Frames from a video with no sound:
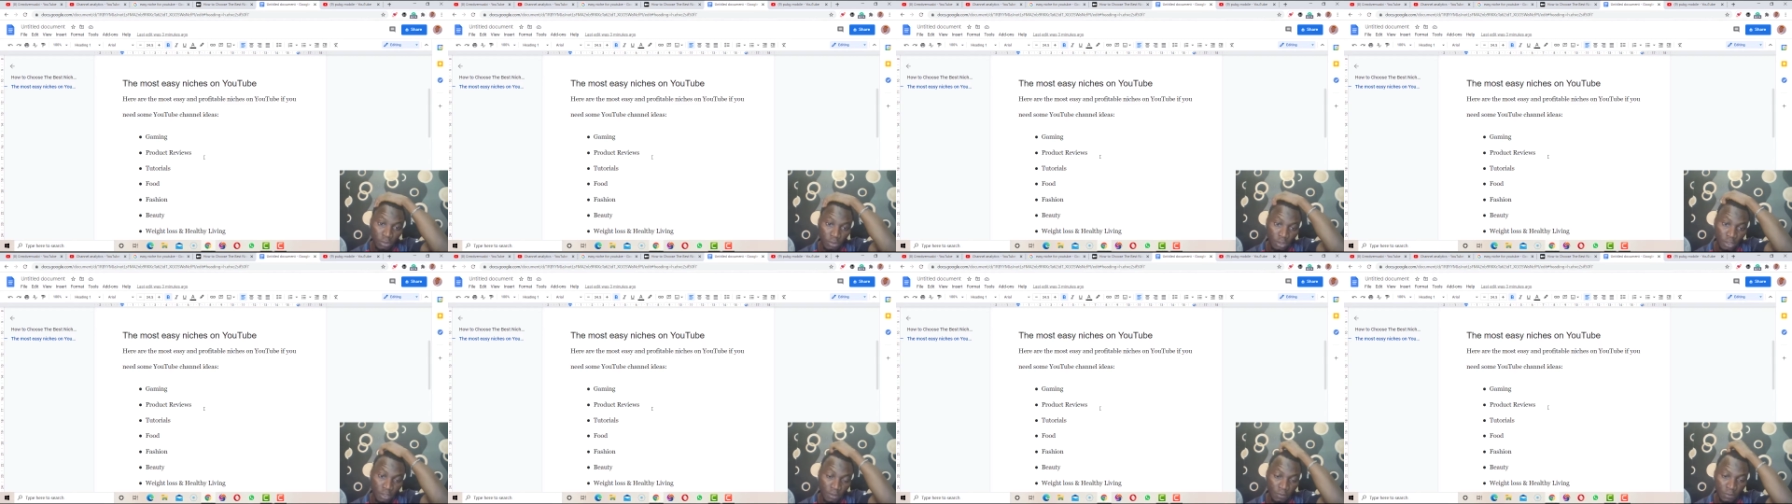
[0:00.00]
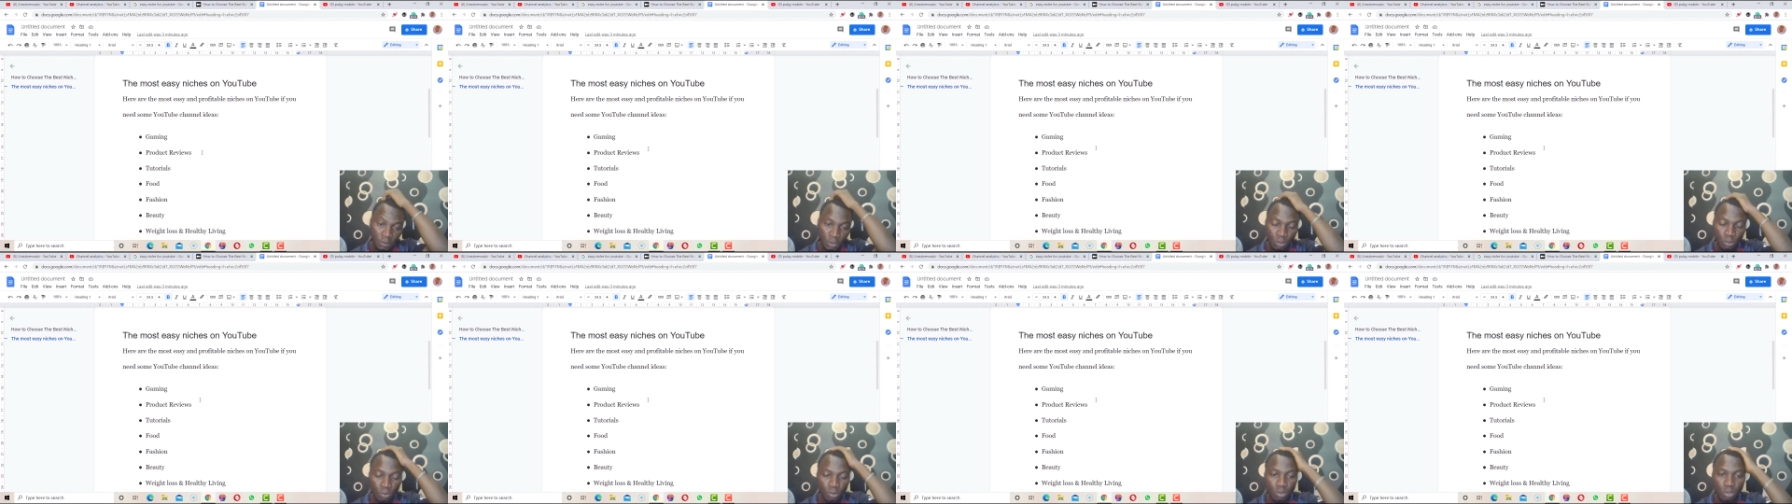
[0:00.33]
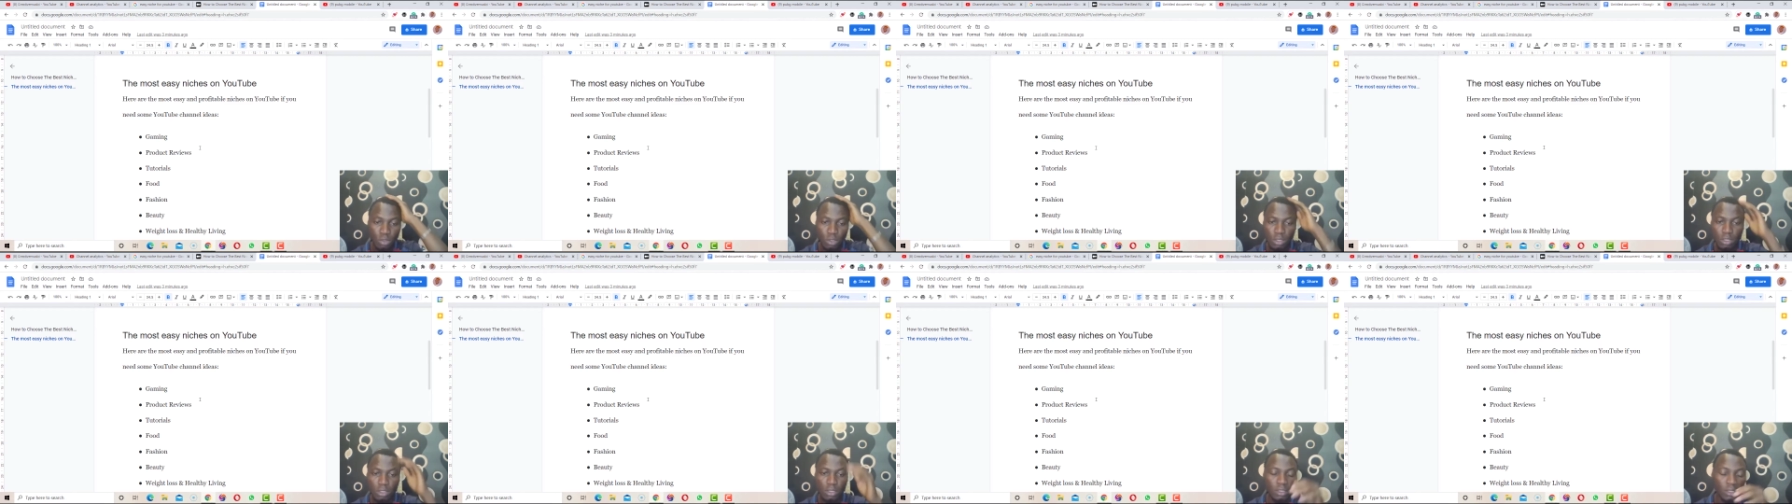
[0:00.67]
review.
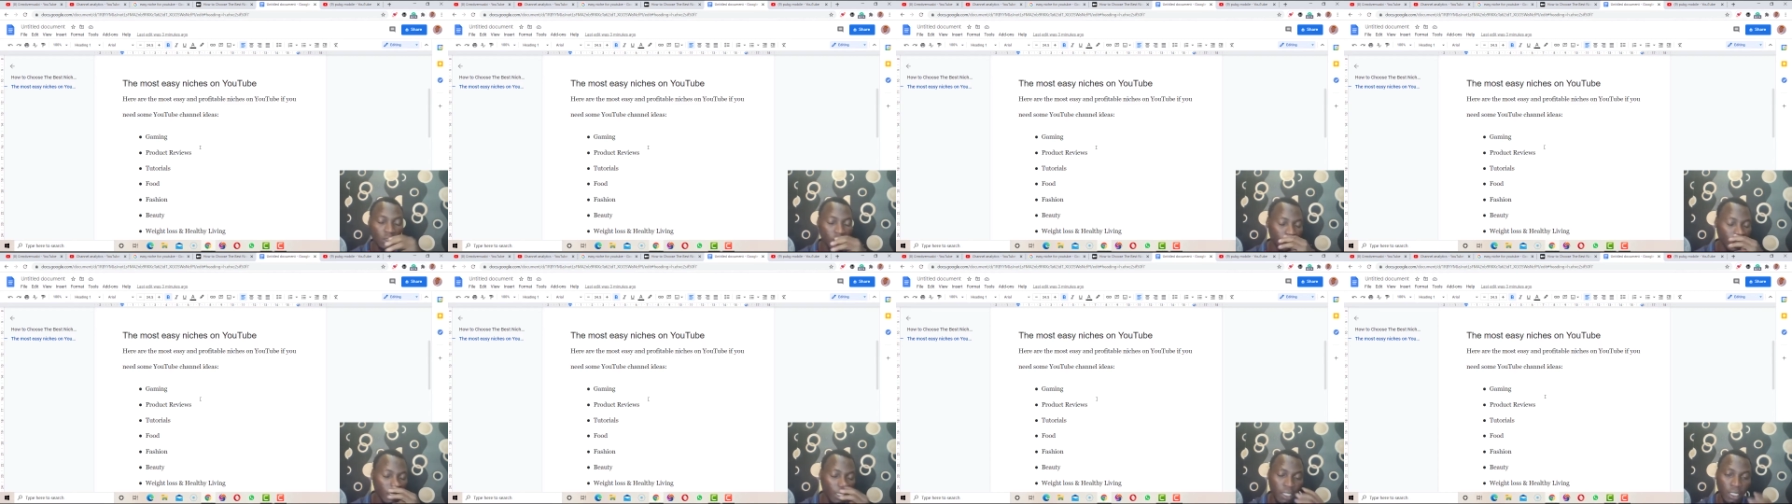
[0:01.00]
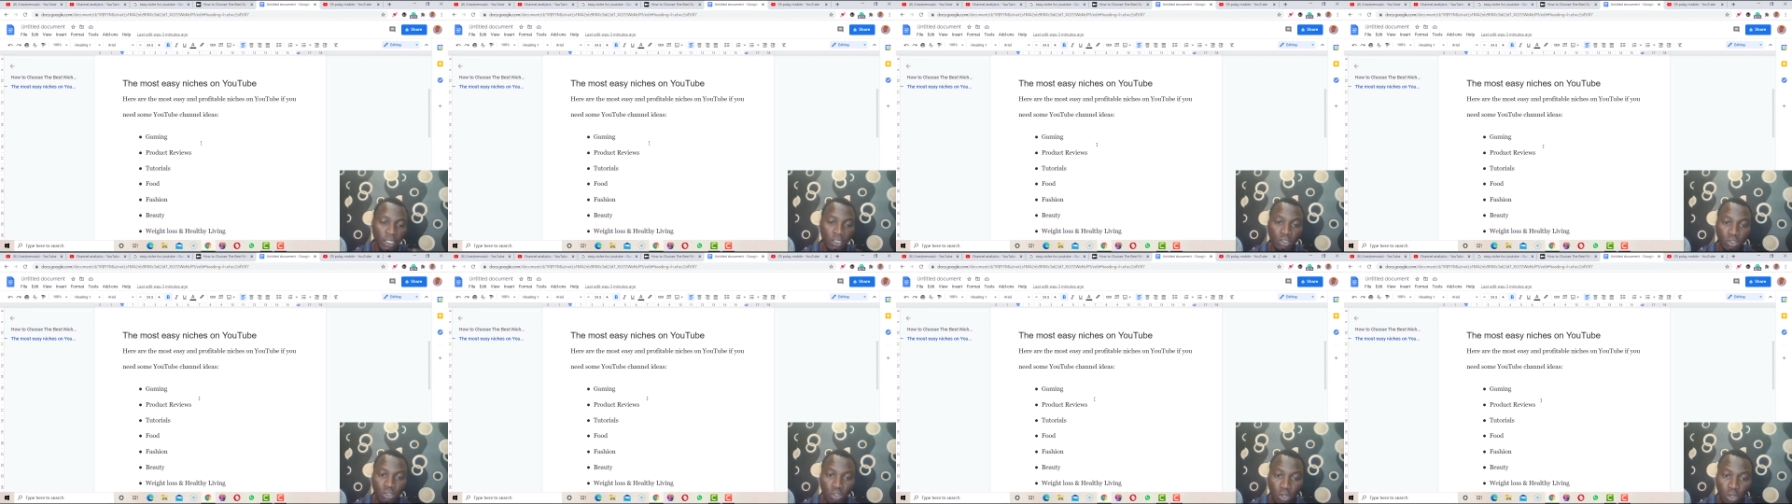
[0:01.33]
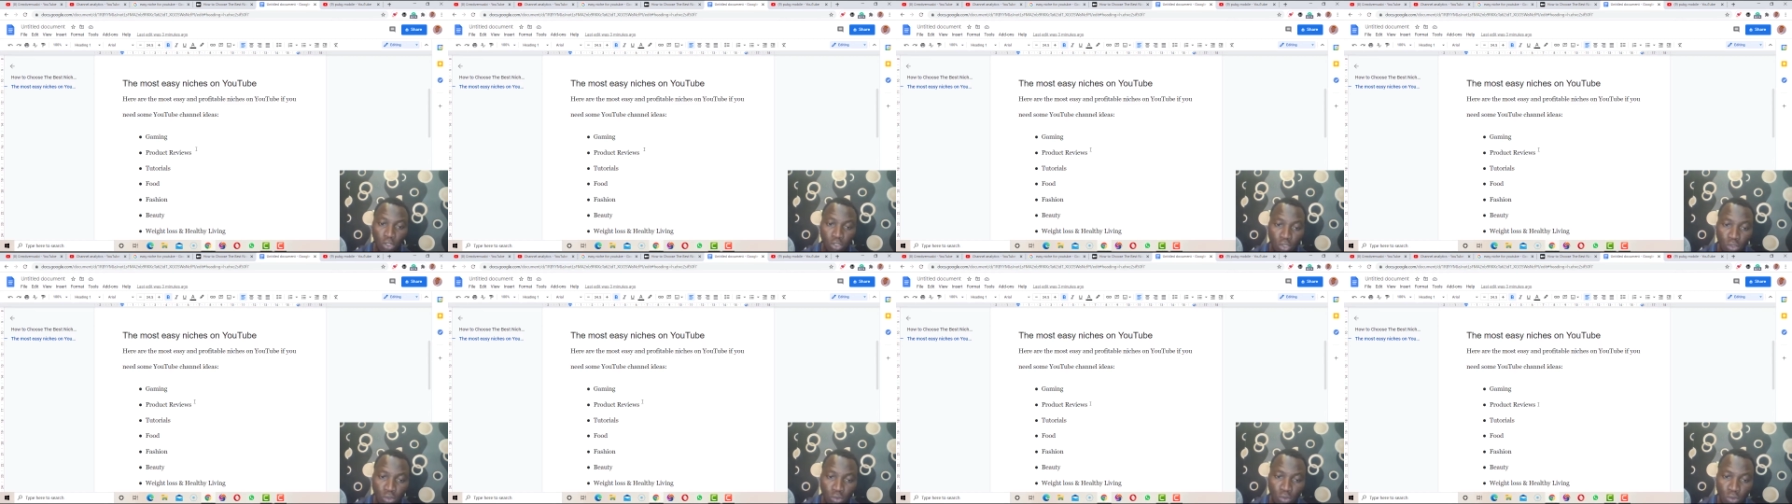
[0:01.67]
This channel is
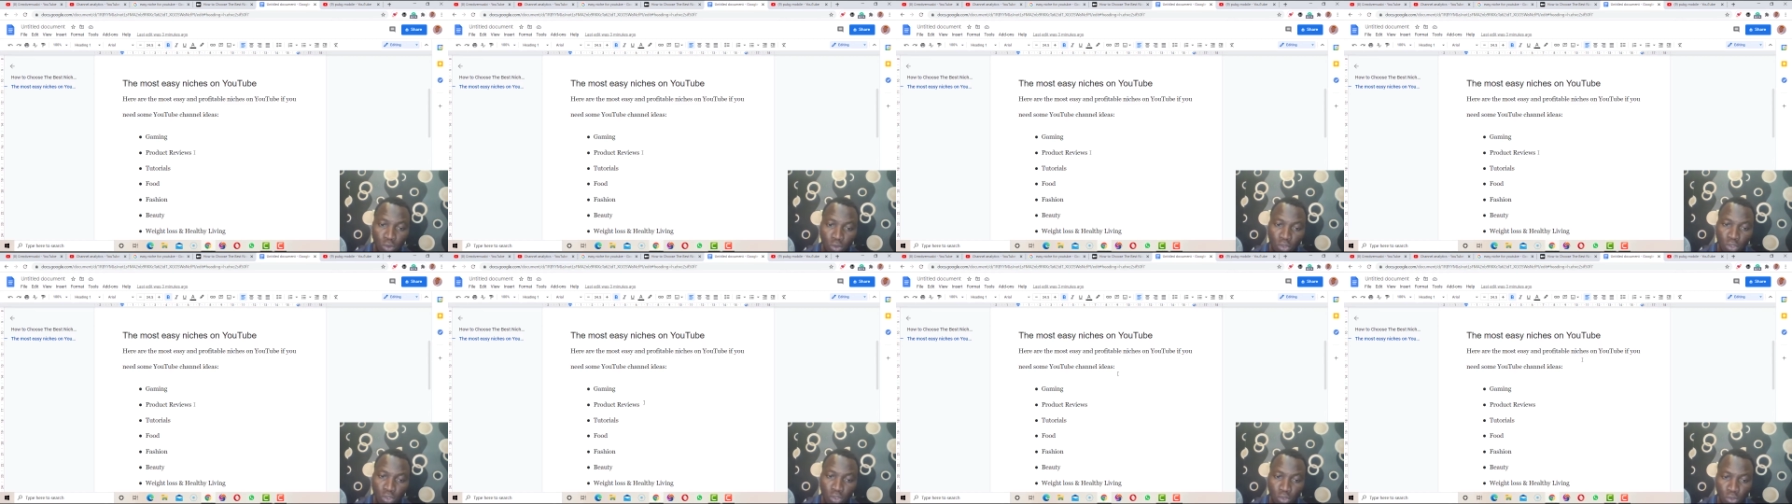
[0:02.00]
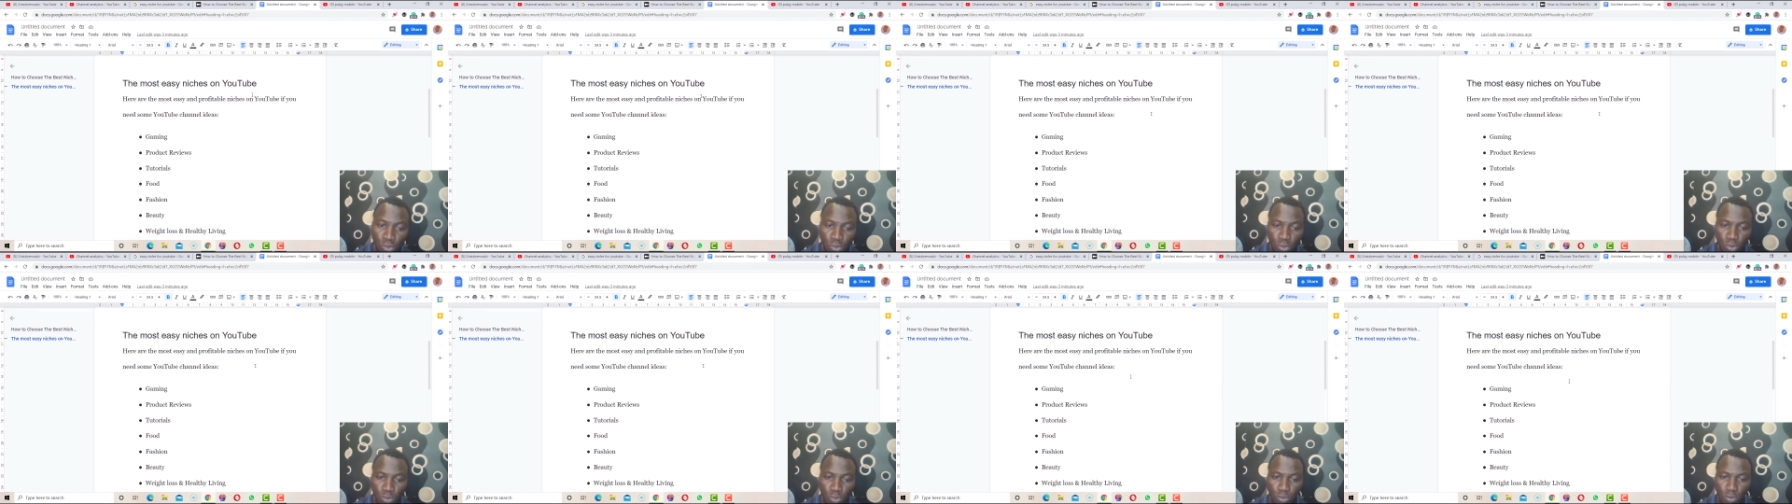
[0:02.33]
also good too.